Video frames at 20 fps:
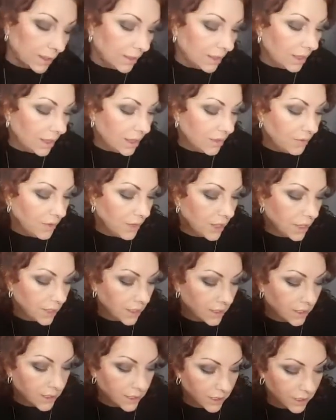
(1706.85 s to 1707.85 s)
I love
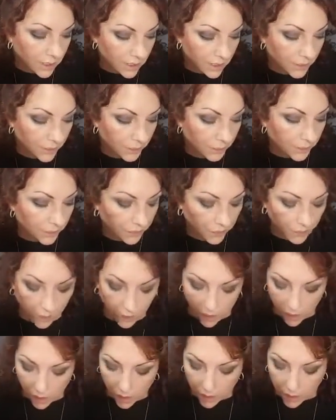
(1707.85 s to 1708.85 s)
it.
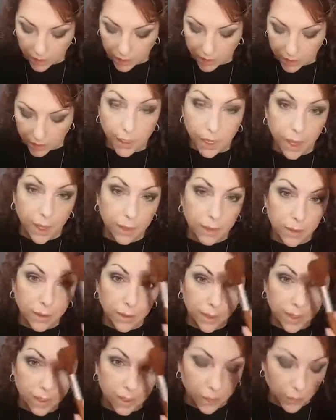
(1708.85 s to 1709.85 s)
So again,
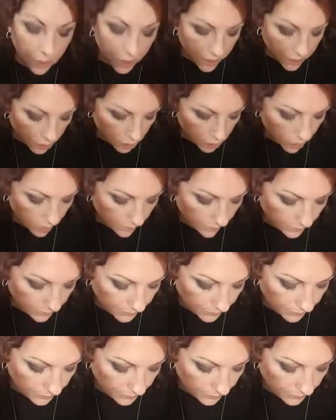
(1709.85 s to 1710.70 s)
clean the brush.